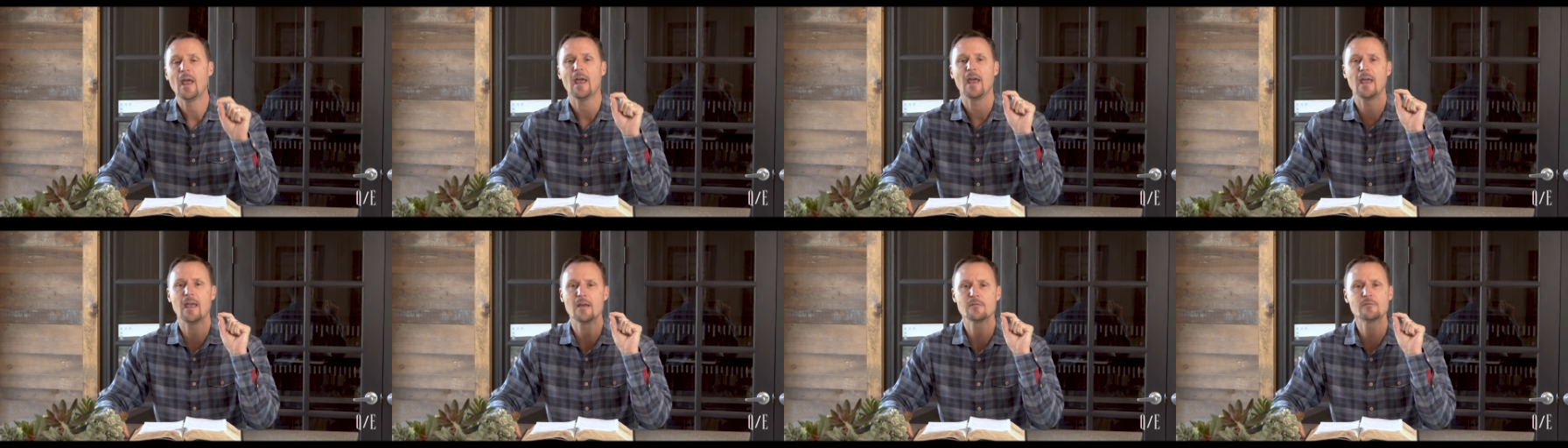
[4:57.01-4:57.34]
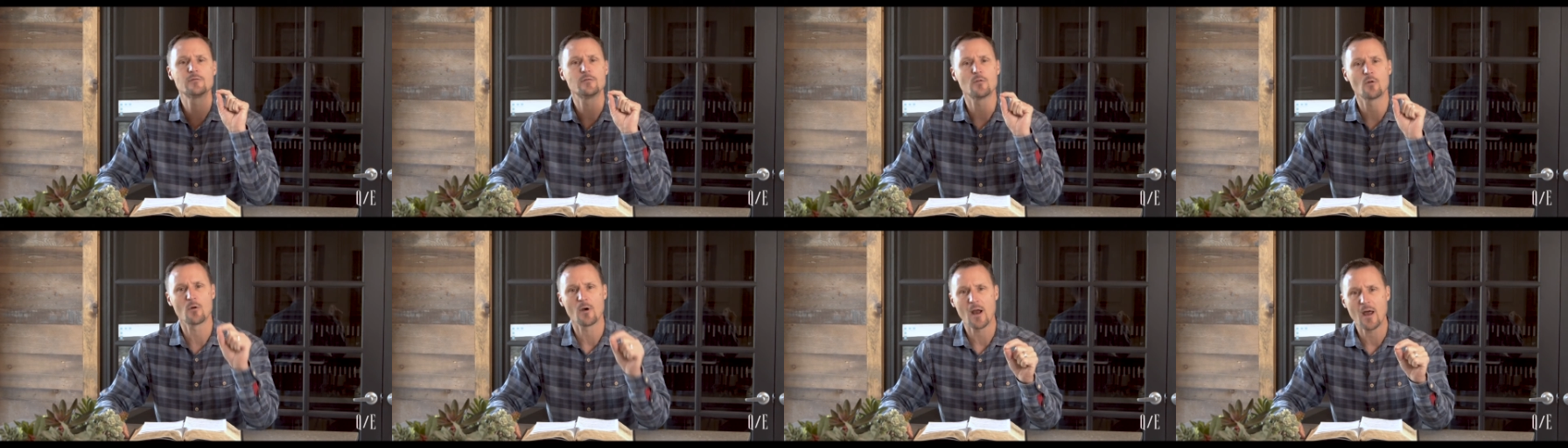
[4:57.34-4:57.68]
and
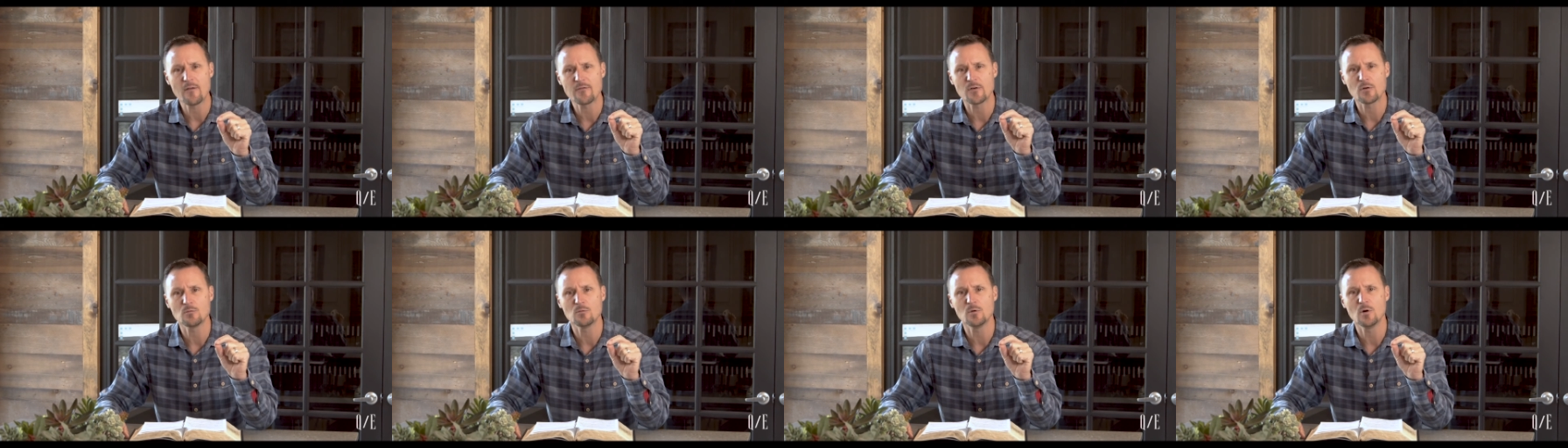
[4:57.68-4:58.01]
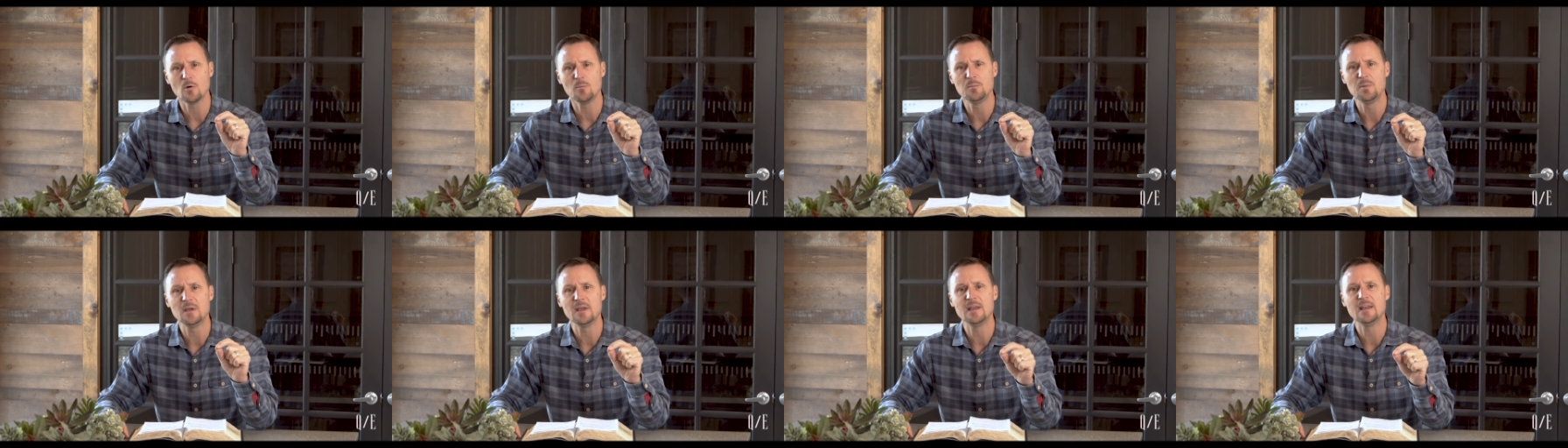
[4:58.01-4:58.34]
forever will
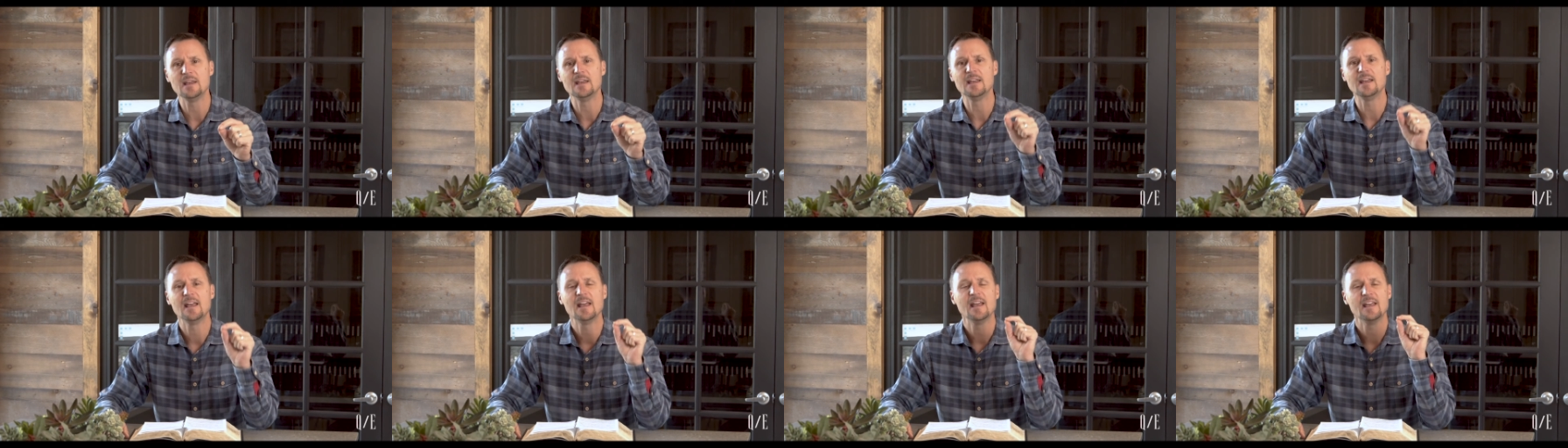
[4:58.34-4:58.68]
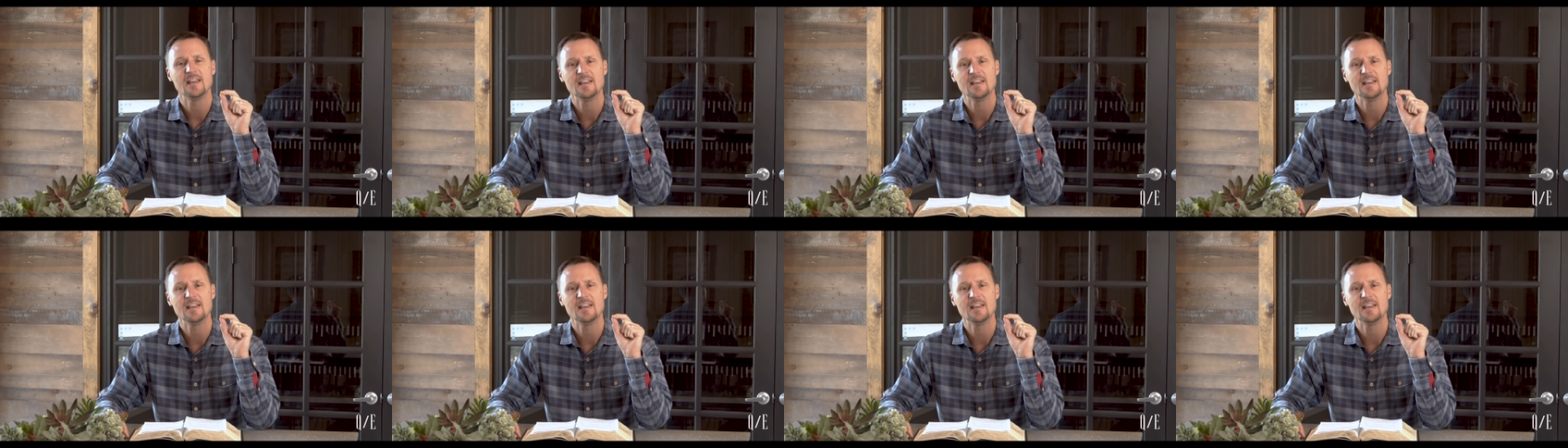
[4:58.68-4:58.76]
be